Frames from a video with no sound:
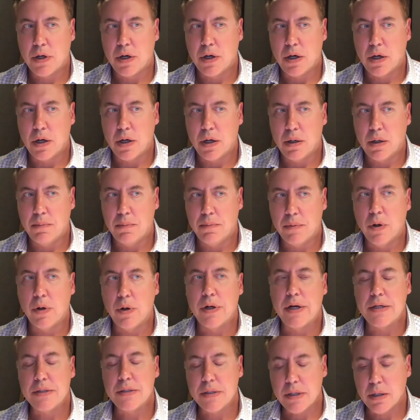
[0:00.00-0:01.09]
A
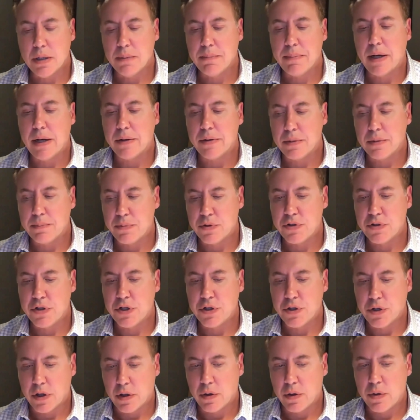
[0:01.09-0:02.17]
nice thing about the
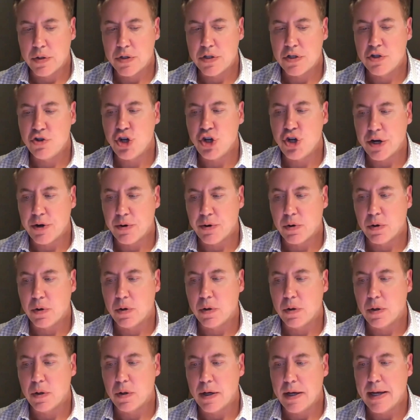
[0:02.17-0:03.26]
procedure, although it's
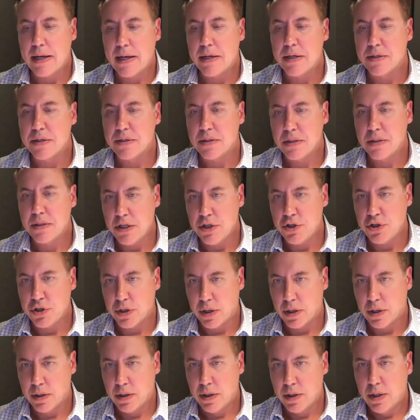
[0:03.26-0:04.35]
general
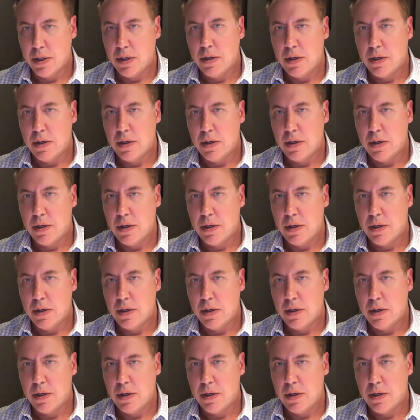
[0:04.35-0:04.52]
anesthesia,